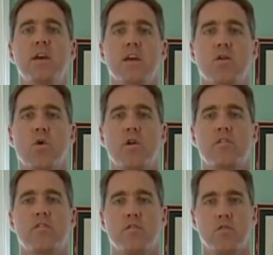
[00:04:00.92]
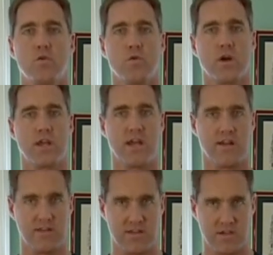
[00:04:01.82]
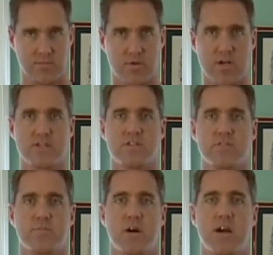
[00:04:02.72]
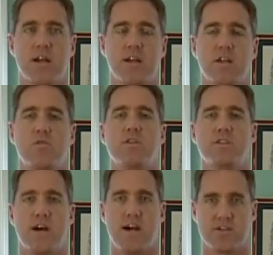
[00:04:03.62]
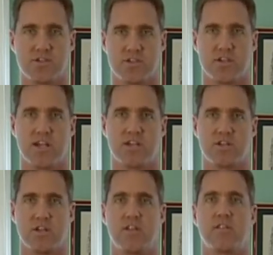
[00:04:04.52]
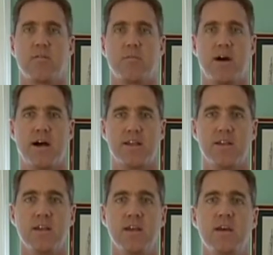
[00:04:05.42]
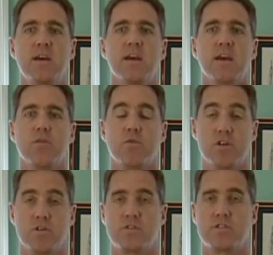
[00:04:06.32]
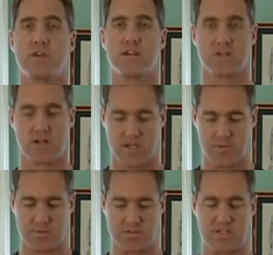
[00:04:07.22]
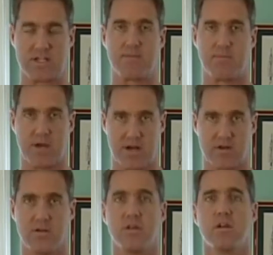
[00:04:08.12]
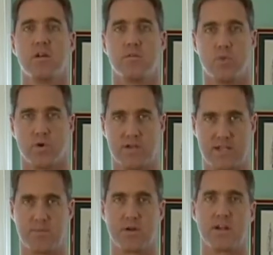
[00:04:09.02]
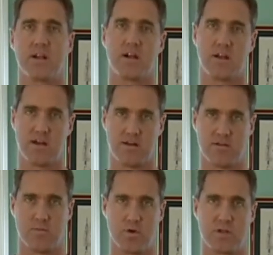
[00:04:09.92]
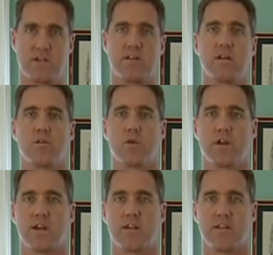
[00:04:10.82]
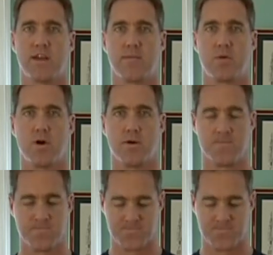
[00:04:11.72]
in order to, again, decompress your spine, increase oxygenation into the body, and reduce stress. It'll help you sleep better, more deeply, and I'll get into more detail when I get to that part.